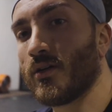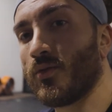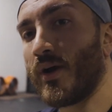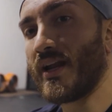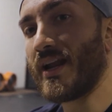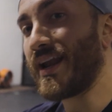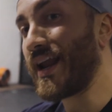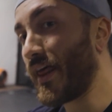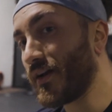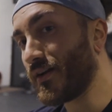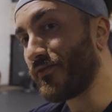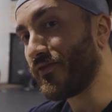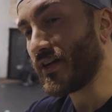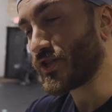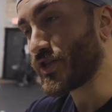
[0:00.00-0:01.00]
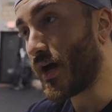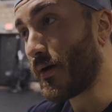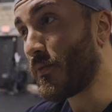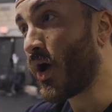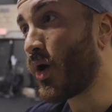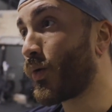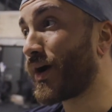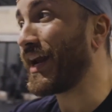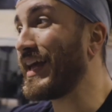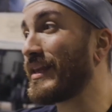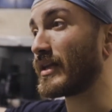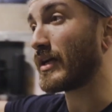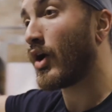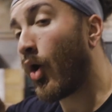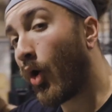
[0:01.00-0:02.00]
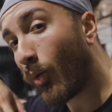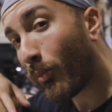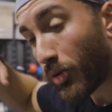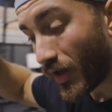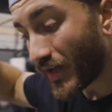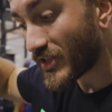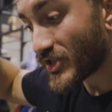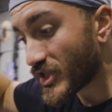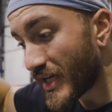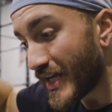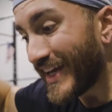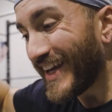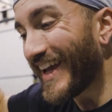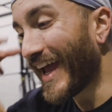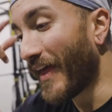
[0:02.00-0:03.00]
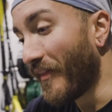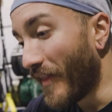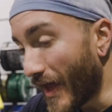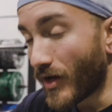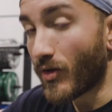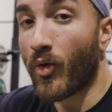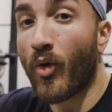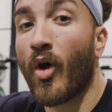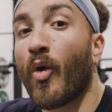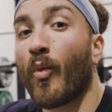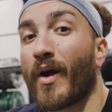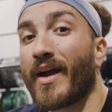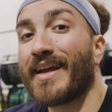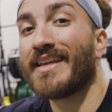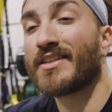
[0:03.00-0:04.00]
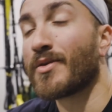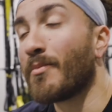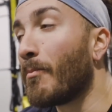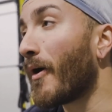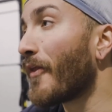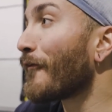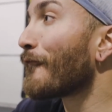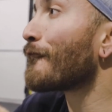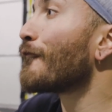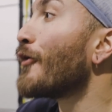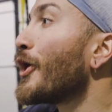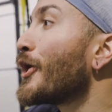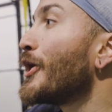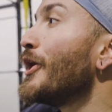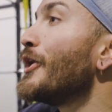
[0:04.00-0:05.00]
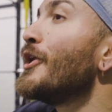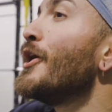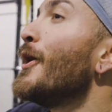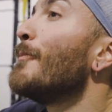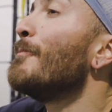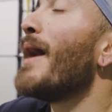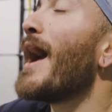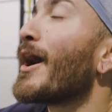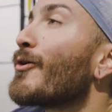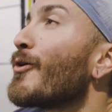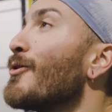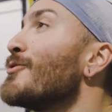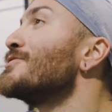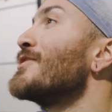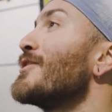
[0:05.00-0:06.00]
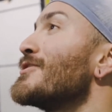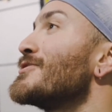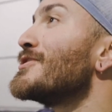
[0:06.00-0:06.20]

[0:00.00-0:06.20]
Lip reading: waiting on Heather to finish up, we're gonna hit the cold plunge, and then we're gonna get some motherfucking macros in our